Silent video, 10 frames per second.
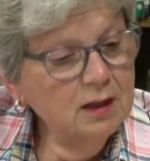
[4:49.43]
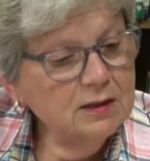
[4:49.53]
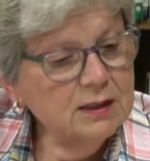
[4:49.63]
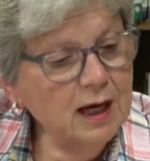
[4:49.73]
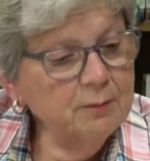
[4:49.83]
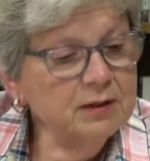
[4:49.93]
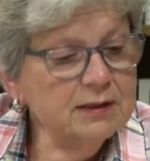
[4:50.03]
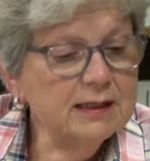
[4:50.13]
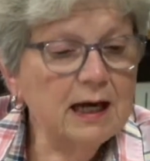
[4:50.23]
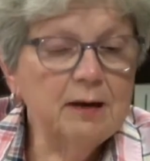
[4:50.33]
"Simon,
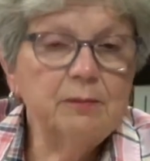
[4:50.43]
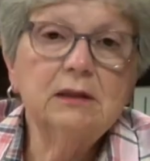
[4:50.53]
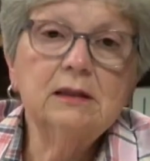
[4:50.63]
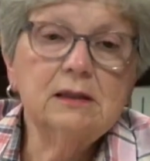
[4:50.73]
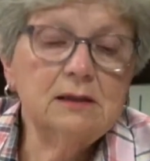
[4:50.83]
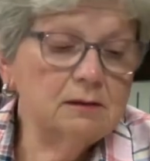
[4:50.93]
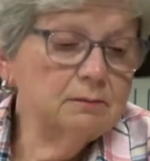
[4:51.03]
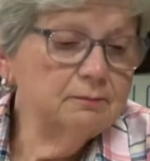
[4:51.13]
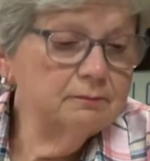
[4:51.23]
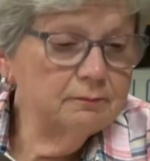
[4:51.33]
Simon, listen,"
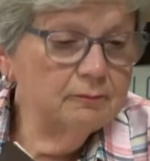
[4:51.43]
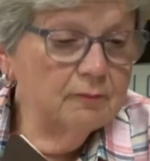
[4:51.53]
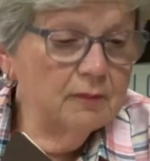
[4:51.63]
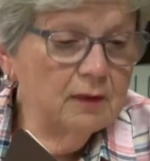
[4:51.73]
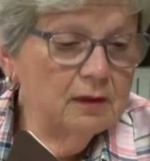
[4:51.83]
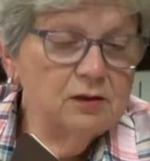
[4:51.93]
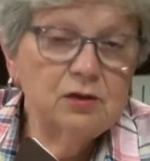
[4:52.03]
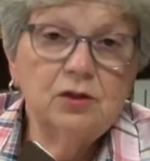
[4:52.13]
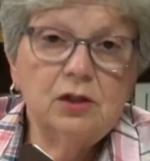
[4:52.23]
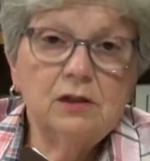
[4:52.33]
this
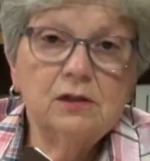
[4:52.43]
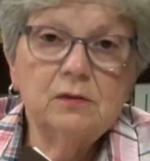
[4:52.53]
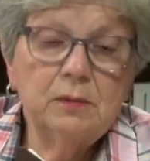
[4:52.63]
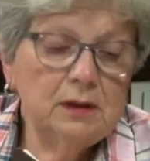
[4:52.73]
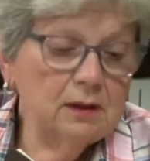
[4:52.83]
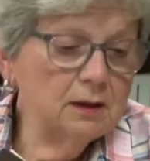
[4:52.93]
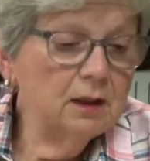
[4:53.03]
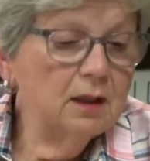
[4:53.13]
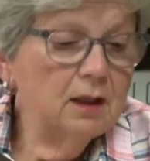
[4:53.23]
is Jesus speaking,